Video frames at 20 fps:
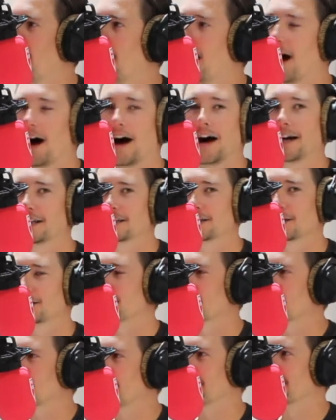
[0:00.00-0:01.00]
I
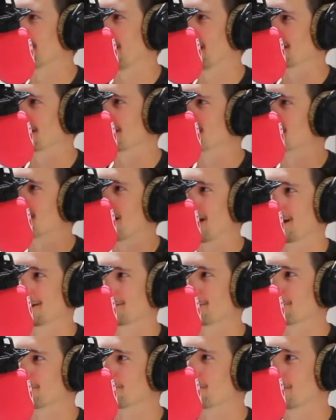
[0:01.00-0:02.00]
just think that's
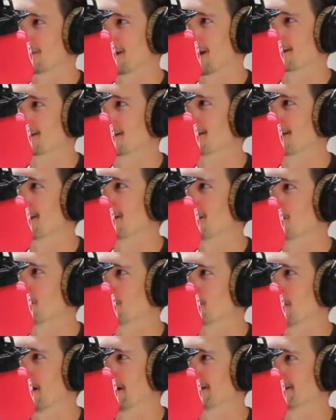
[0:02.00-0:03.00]
a
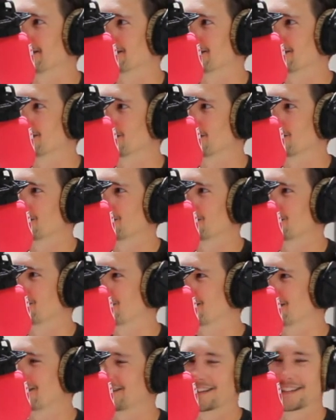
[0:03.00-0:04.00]
team, and it's
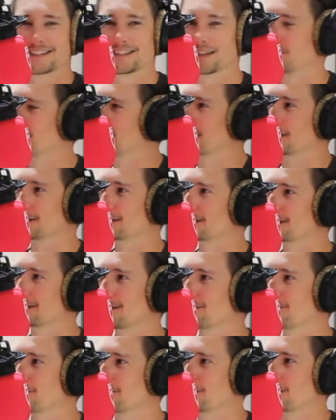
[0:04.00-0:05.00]

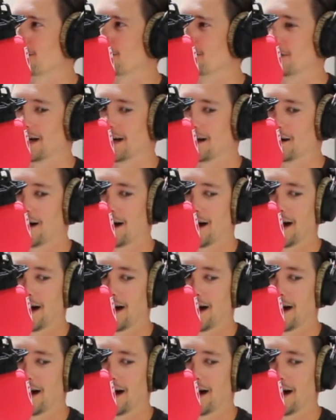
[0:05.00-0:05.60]
something's not right.